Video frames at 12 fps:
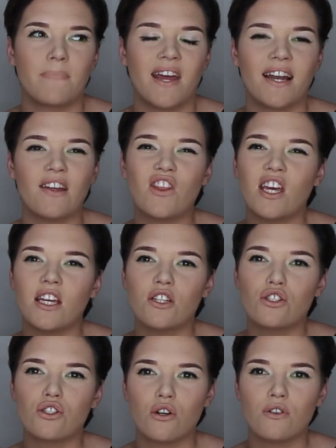And I think
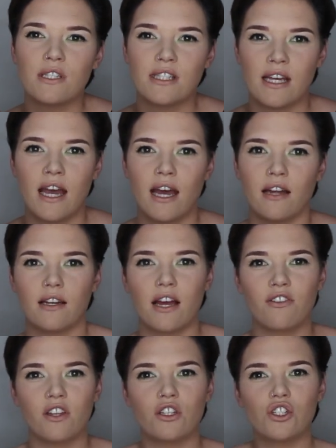it's so sad. I
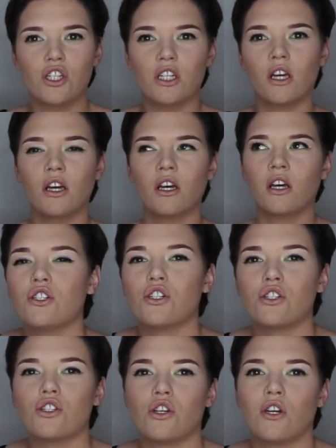think she
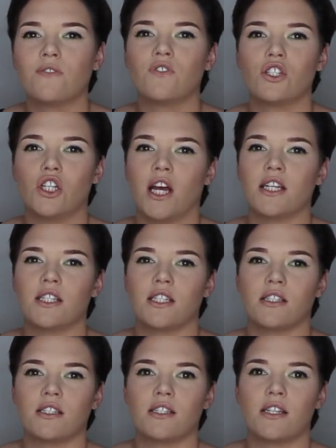deserves
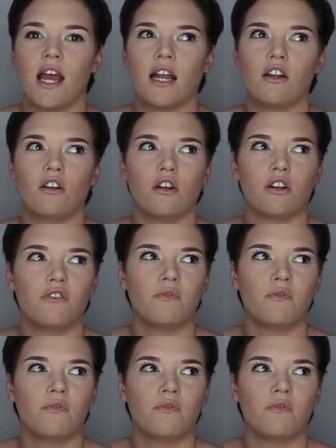justice. And a lot